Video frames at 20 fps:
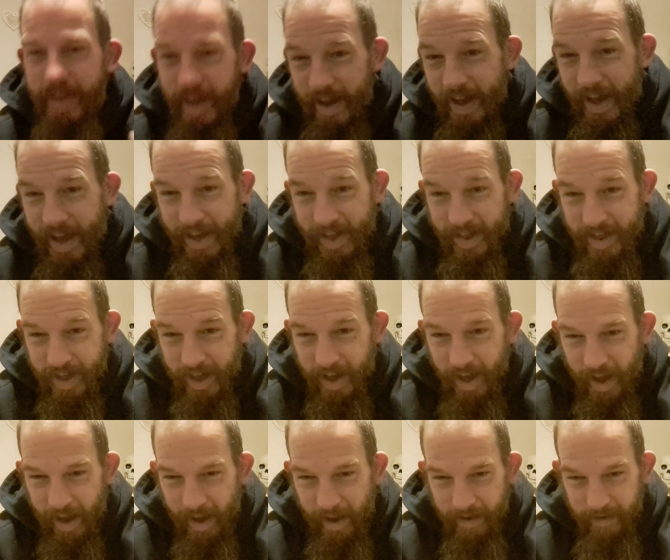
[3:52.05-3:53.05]
this
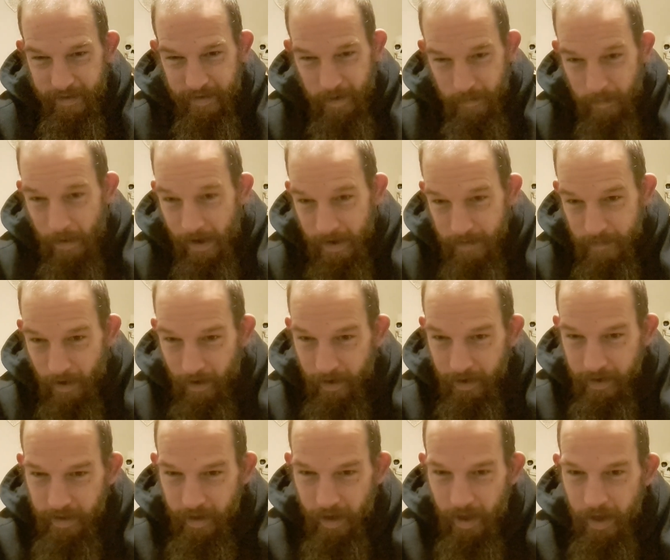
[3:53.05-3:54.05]
to my
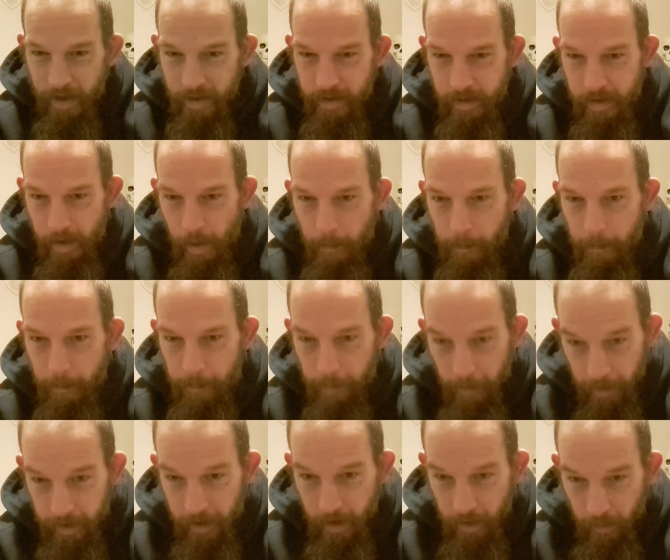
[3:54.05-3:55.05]
mind, is the
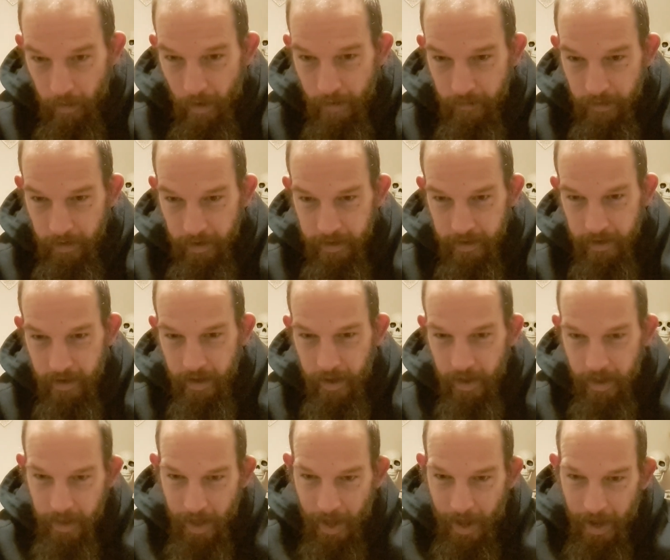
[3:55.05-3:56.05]
book equivalent
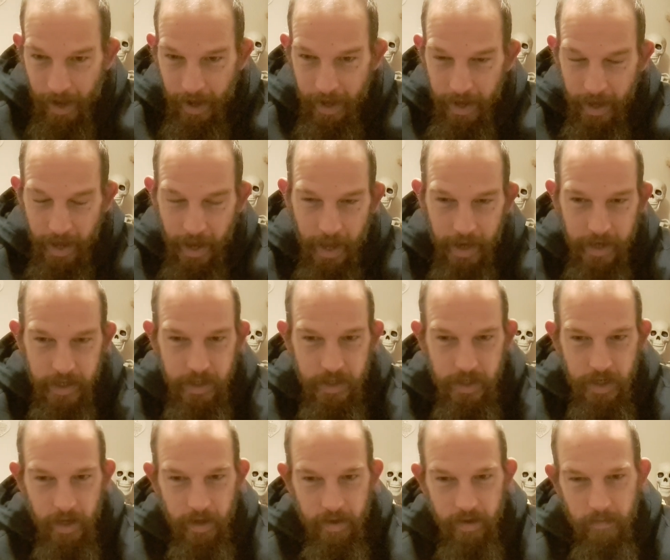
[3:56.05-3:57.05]
of that. It's
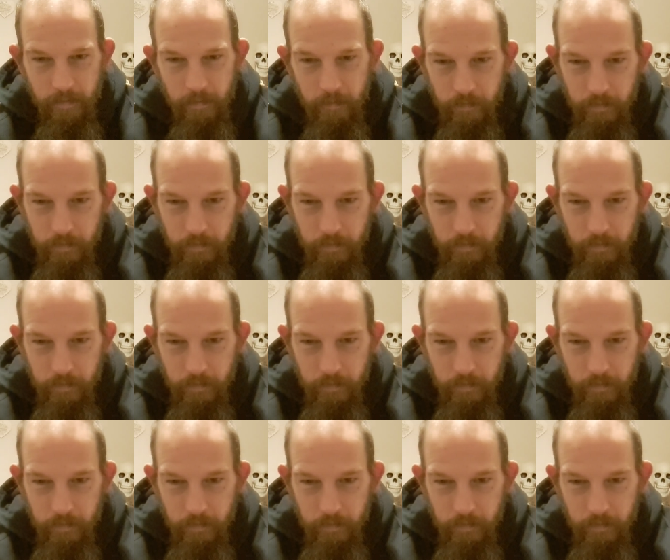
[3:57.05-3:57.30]
just